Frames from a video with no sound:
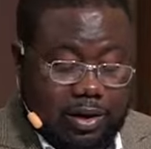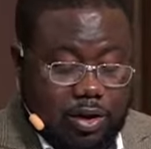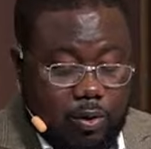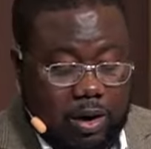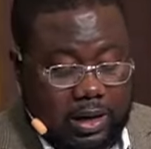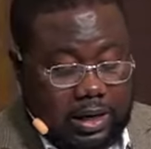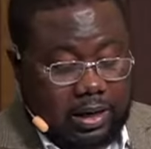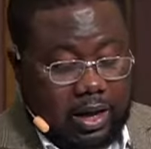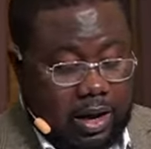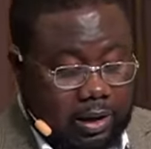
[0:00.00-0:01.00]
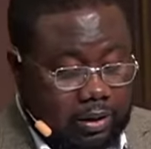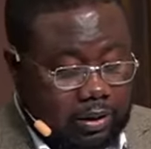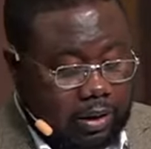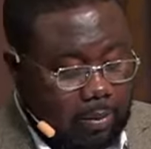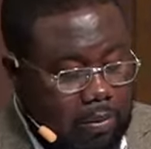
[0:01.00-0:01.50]
You are either a
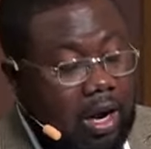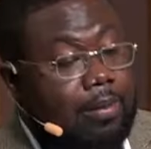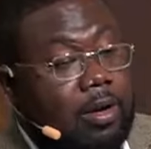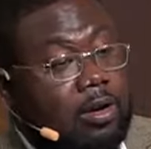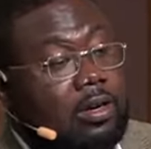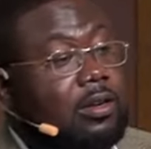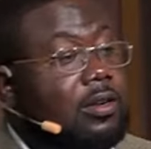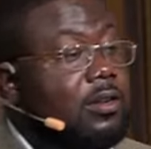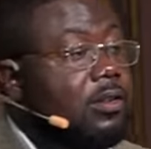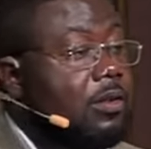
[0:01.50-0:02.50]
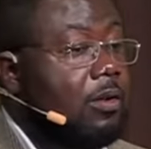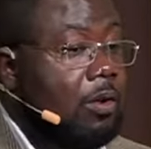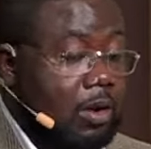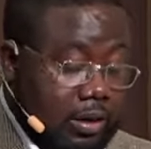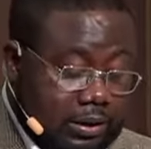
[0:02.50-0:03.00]
thermometer
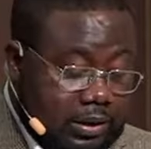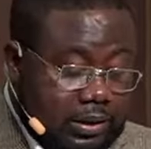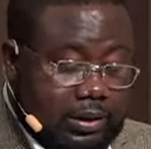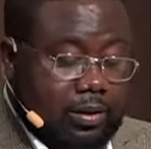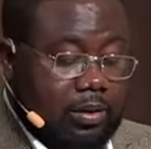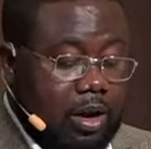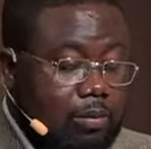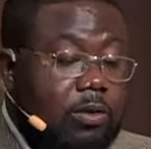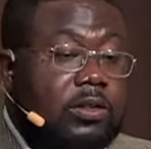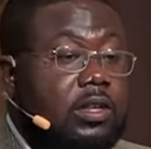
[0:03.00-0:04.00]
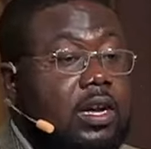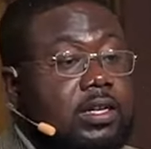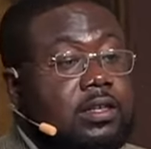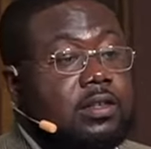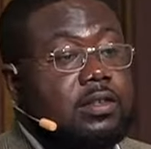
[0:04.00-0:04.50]
or a
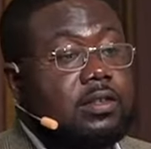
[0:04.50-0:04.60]
thermostat.